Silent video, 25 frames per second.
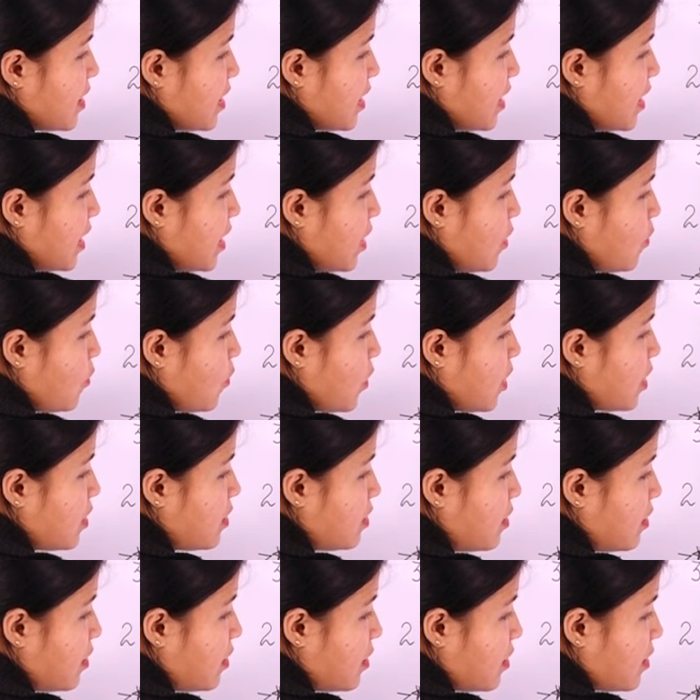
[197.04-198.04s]

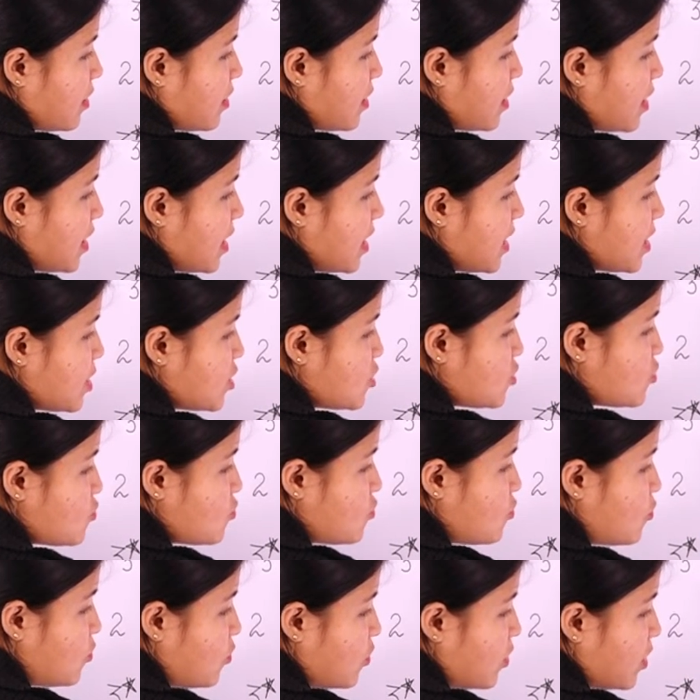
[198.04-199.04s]
A1,
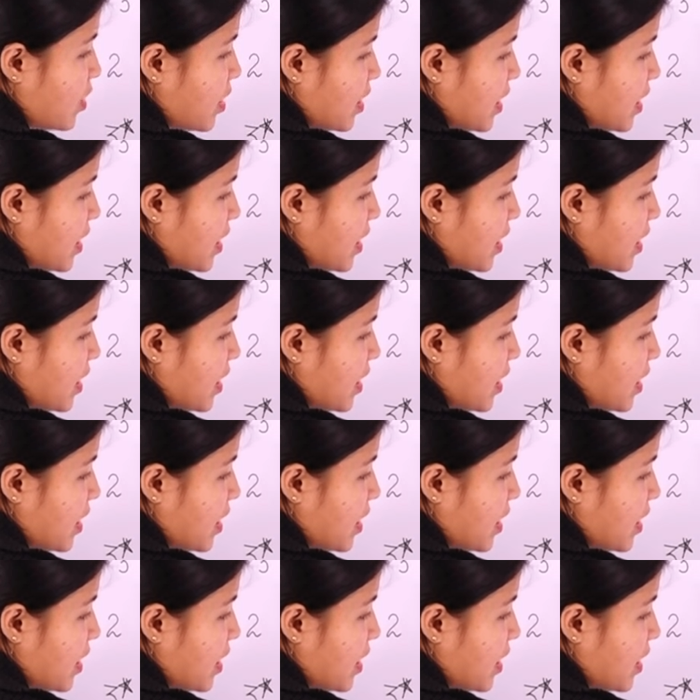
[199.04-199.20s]
A2,